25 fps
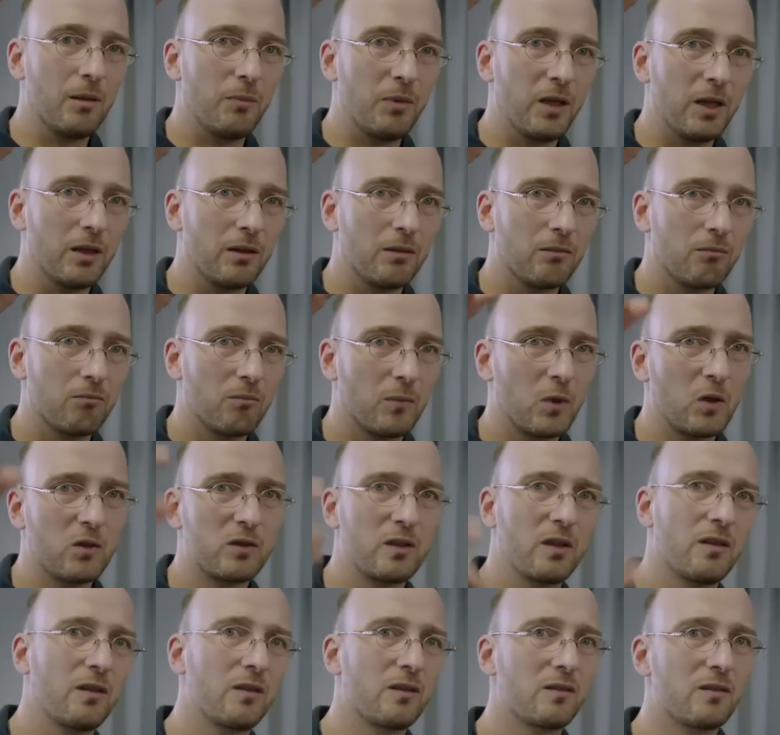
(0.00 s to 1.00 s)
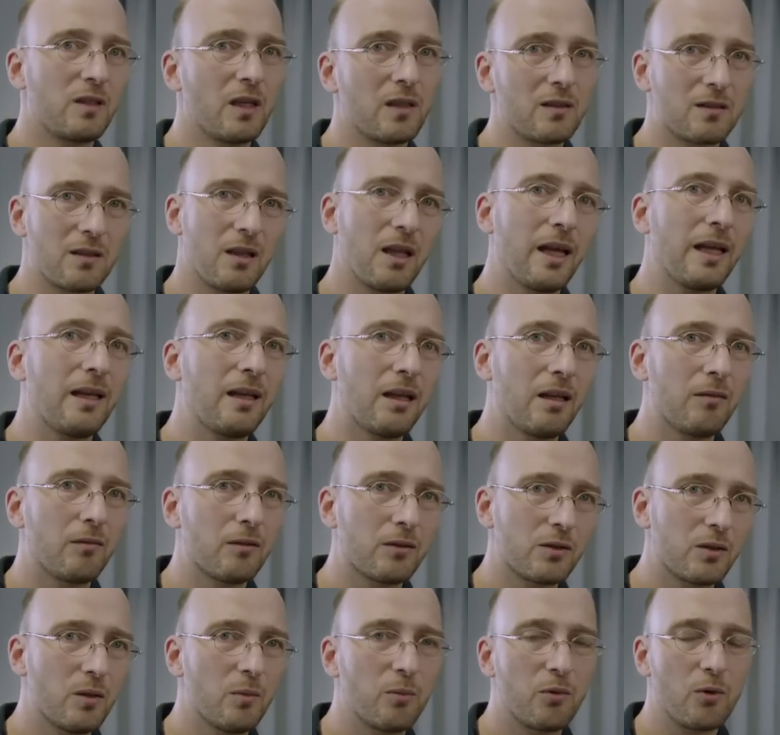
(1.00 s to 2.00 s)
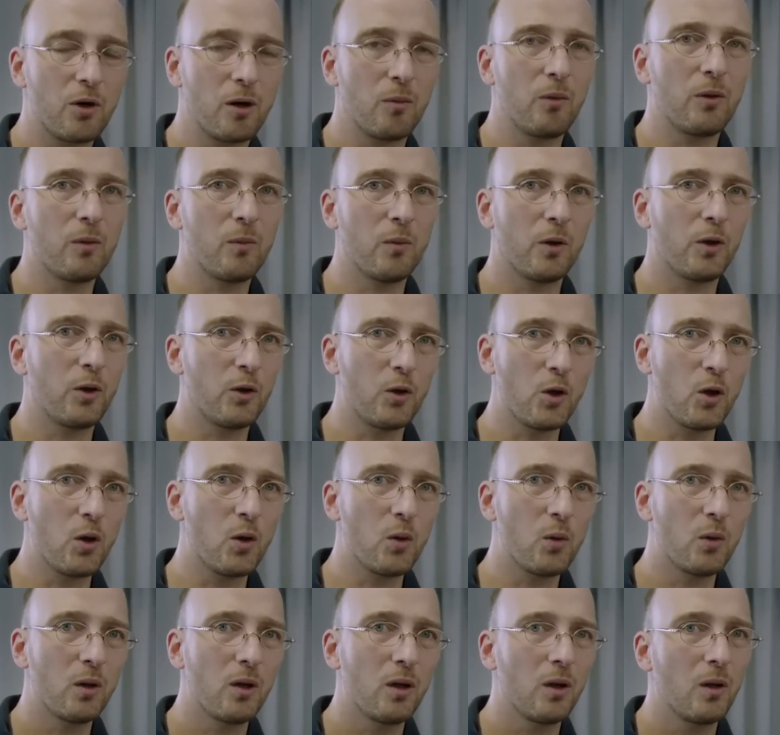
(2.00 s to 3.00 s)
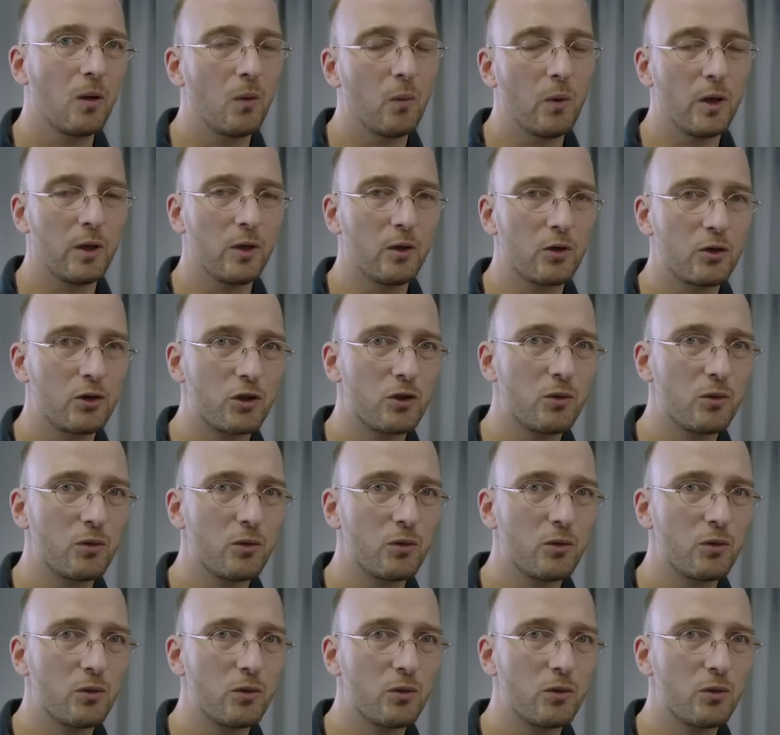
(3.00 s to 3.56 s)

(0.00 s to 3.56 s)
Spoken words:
clipping. Those are the 6 light levels you probably want to know when you're